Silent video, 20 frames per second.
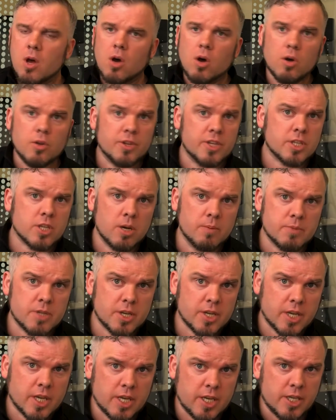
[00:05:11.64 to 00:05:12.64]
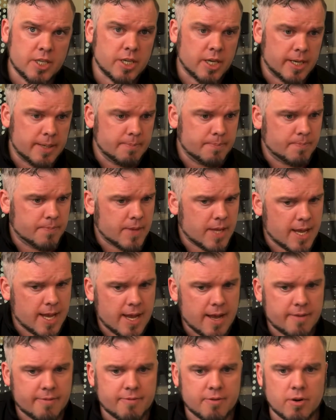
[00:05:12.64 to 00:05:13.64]
This comes at a key time
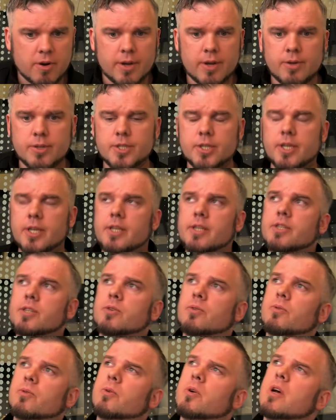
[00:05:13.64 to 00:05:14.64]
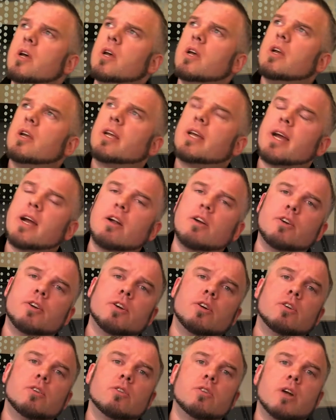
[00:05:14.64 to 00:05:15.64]
for IoT. So
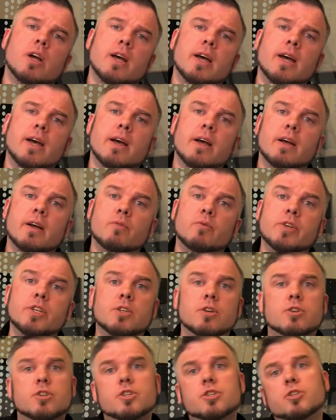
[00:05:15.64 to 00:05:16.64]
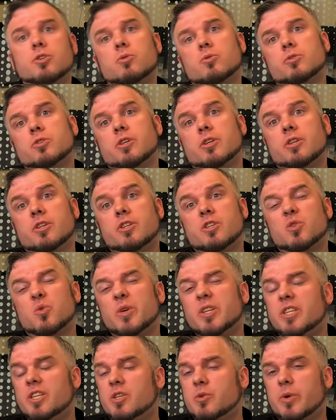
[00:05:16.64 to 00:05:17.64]
Gartner research shows that in
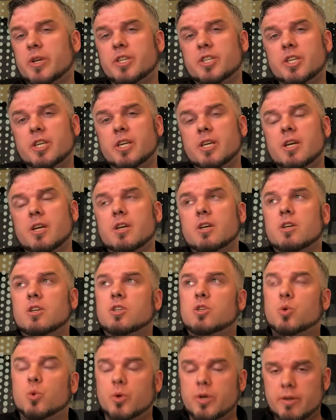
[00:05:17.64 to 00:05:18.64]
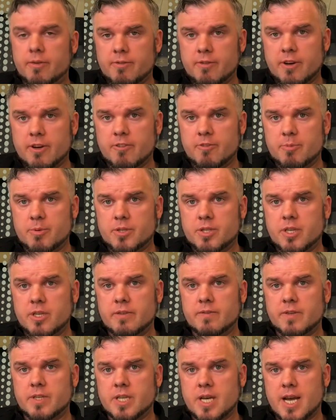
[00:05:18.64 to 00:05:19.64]
2020,
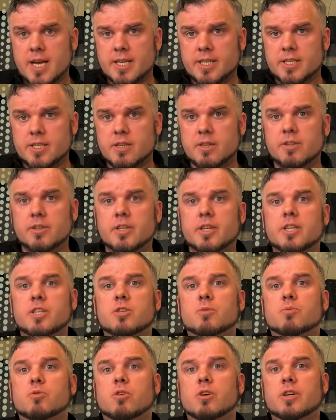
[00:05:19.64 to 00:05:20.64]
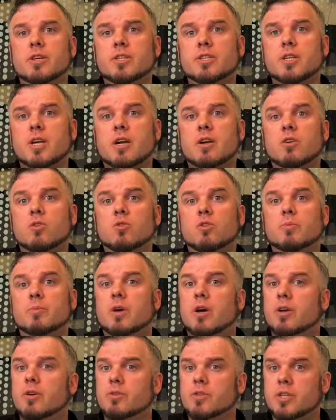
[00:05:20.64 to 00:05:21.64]
25% of attacks on the enterprise are going to
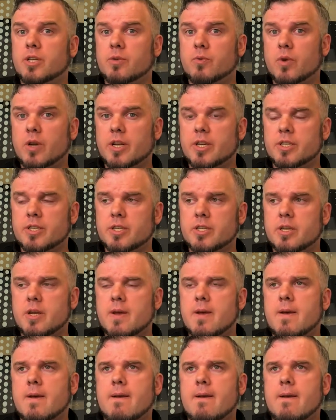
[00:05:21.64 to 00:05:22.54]
be IoT related.